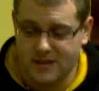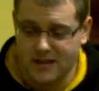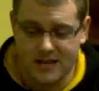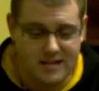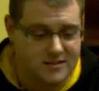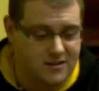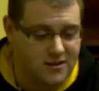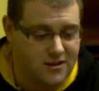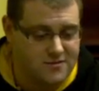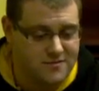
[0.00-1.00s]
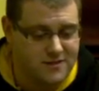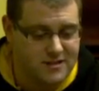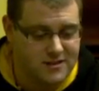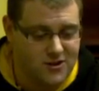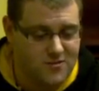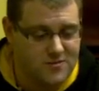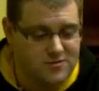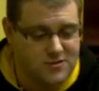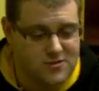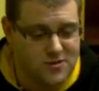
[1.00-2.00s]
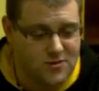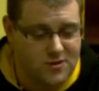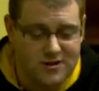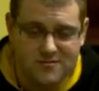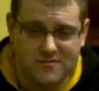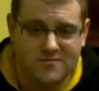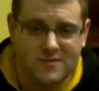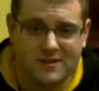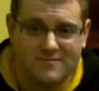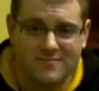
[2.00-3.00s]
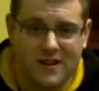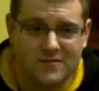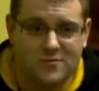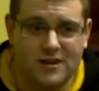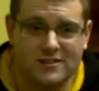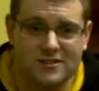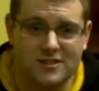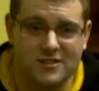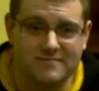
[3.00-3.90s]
And hopefully the army will do quite well, but I have to wait and see.